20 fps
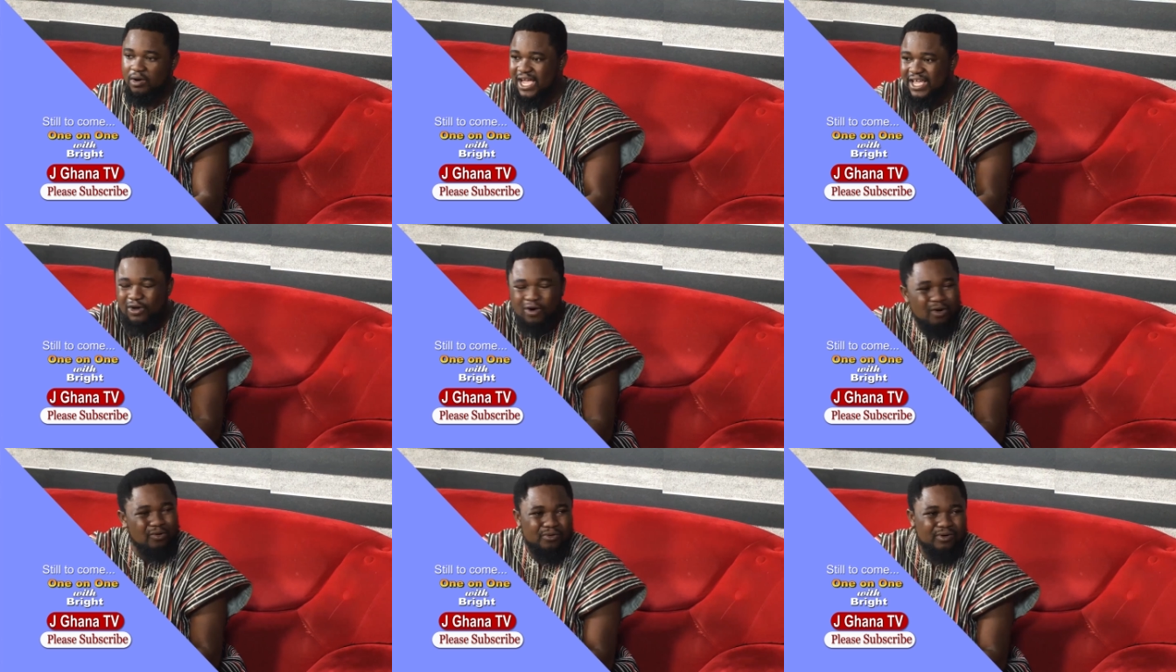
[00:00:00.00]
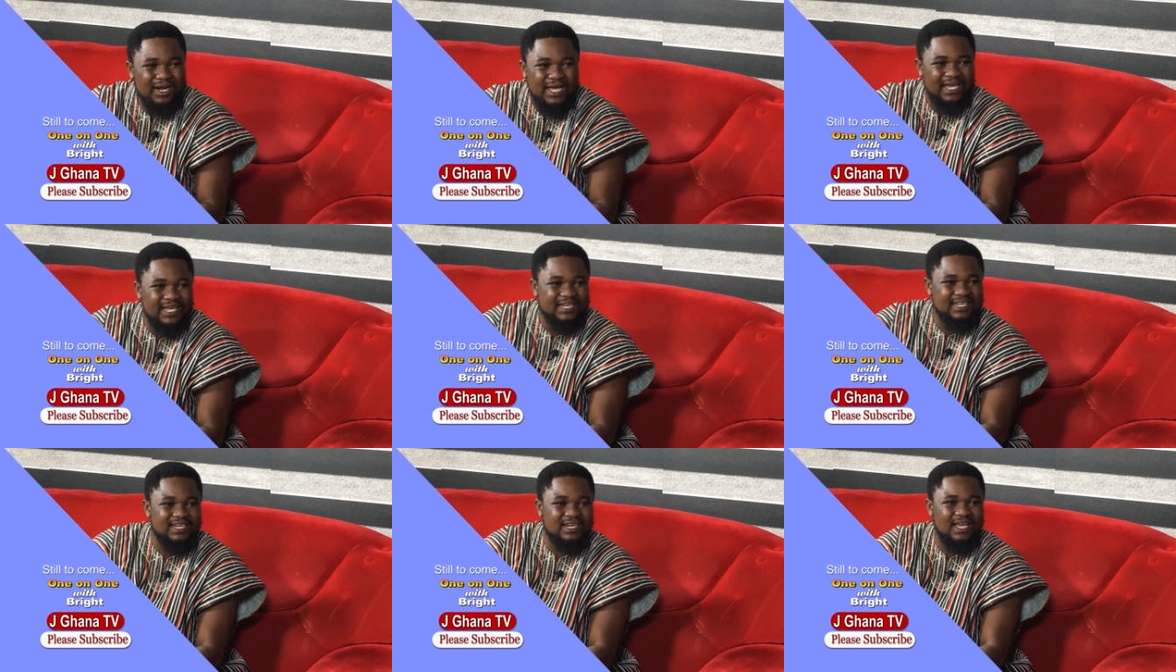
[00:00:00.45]
I don't know,
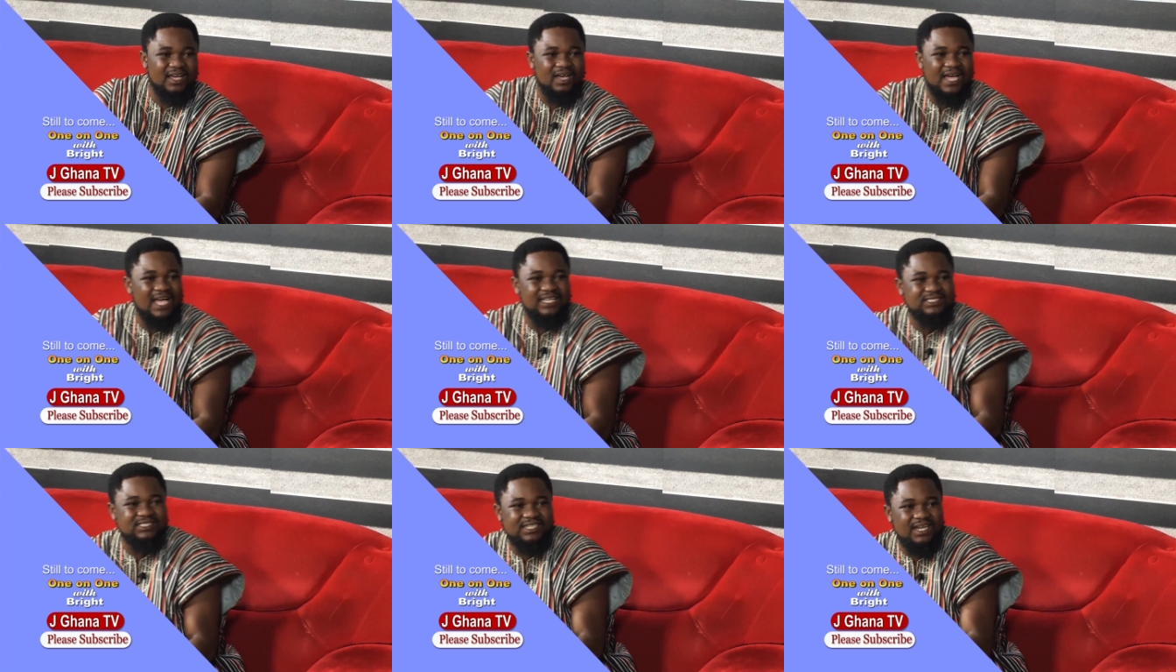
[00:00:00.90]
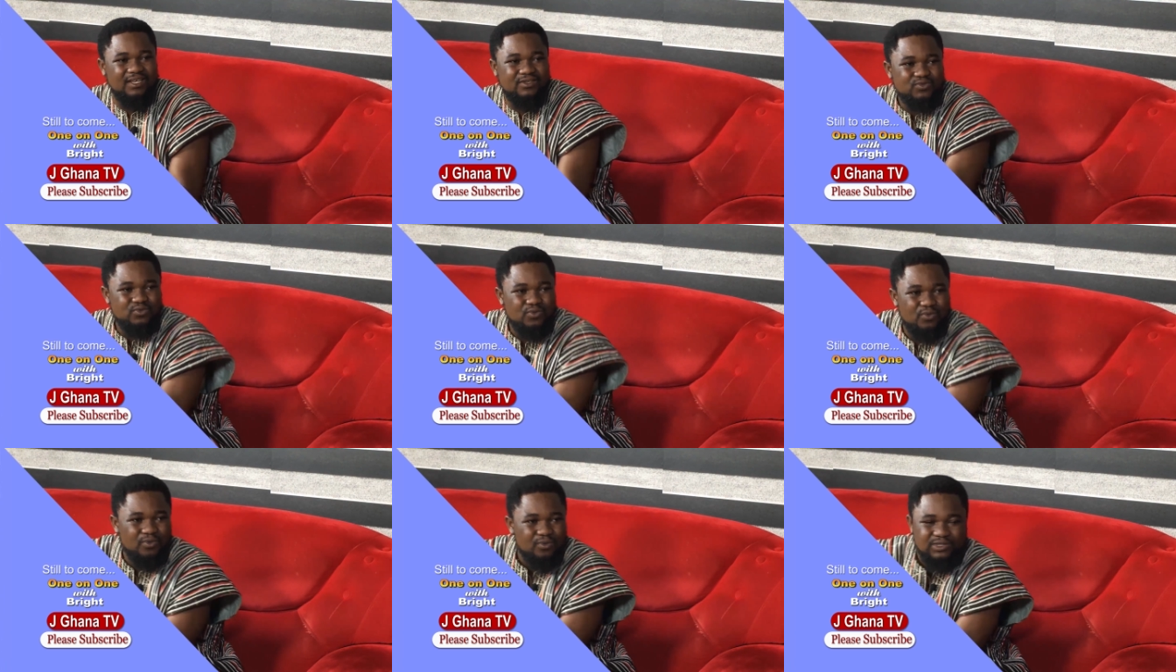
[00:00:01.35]
I didn't agina
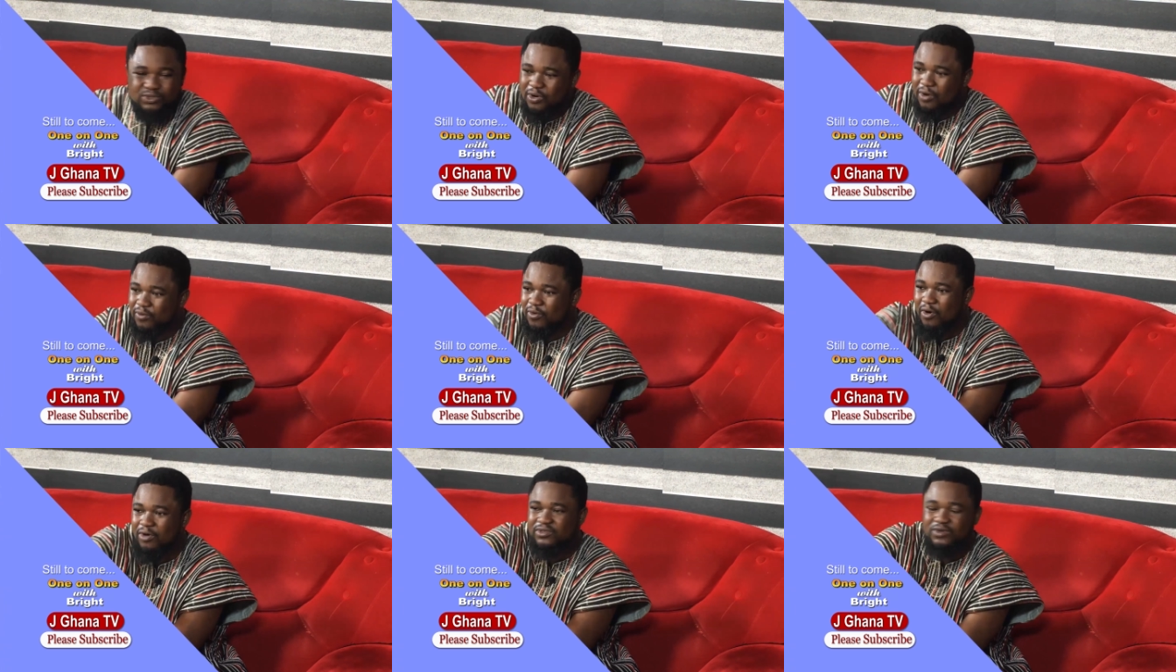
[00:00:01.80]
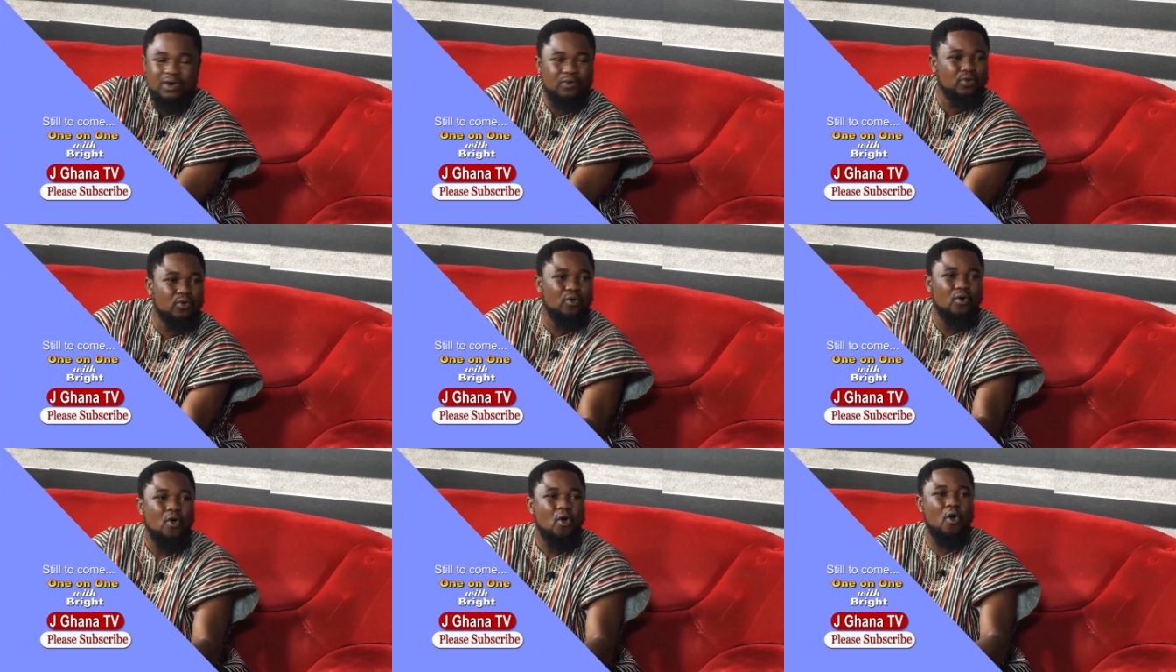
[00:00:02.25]
so into an order
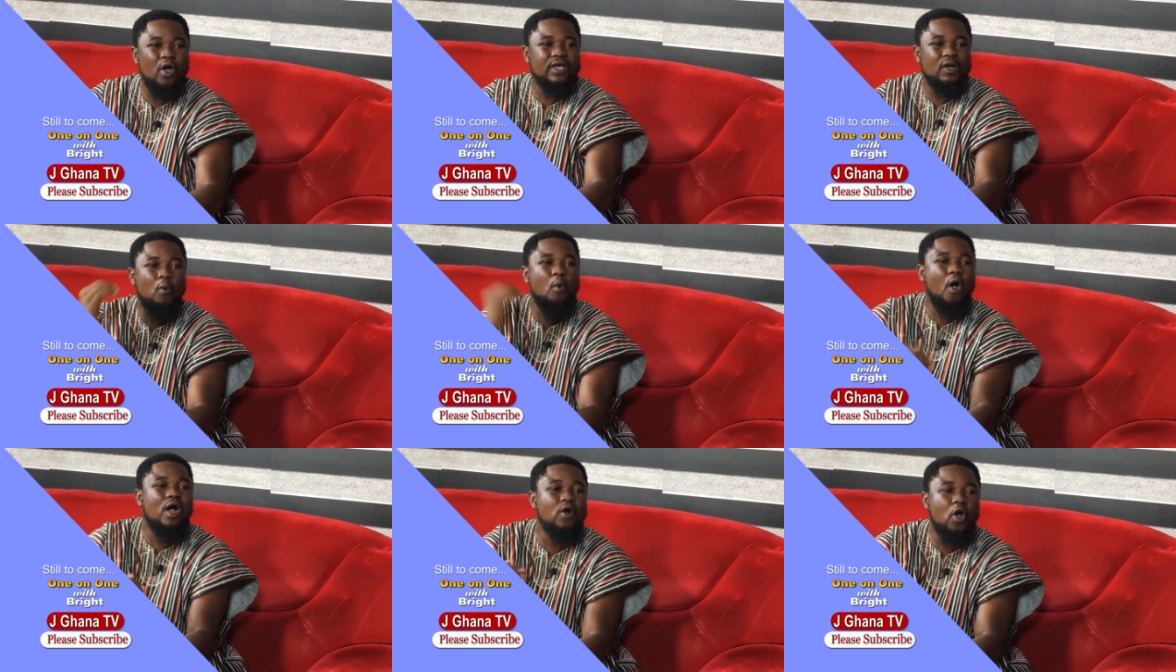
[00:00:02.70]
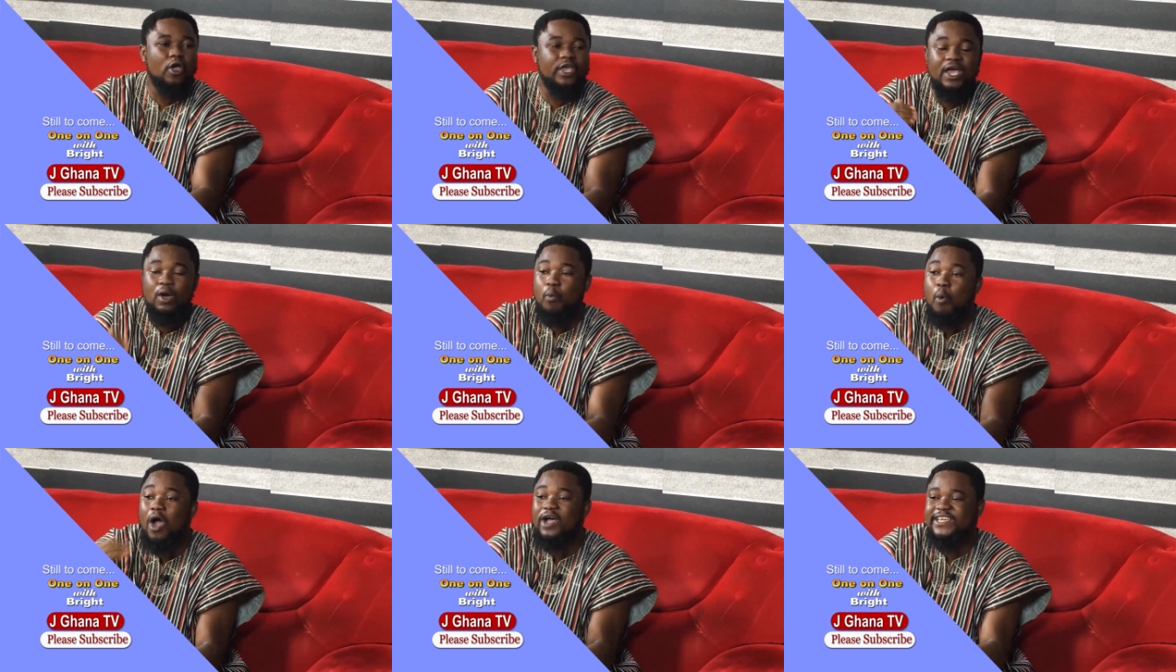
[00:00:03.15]
no or a walk or
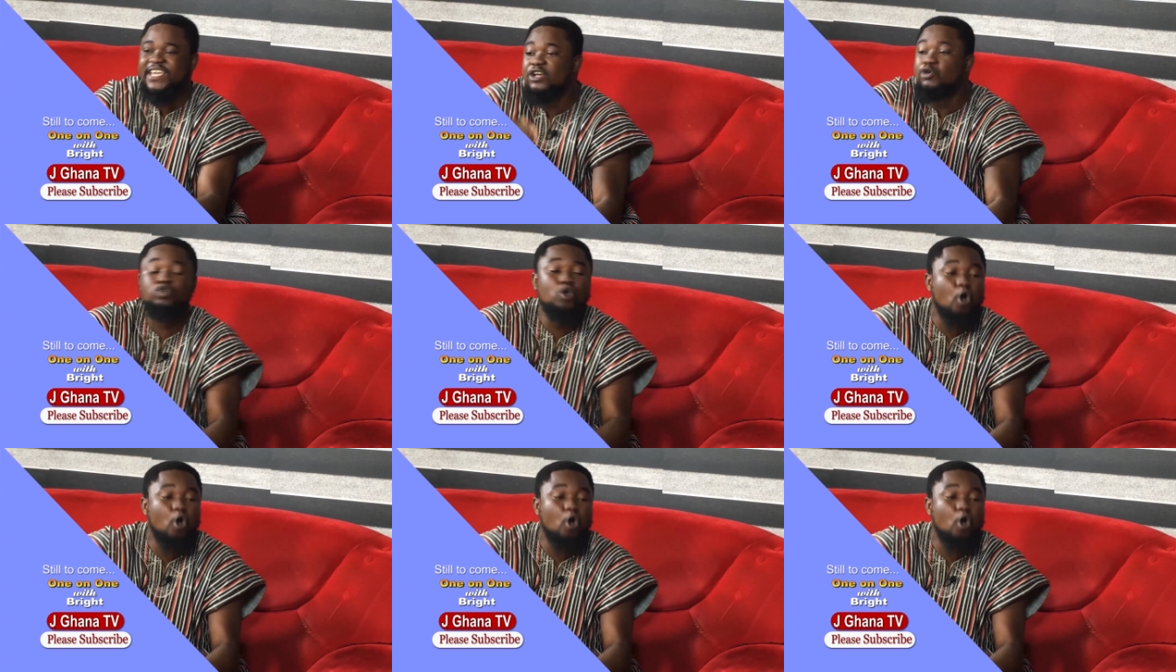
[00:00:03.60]
a walking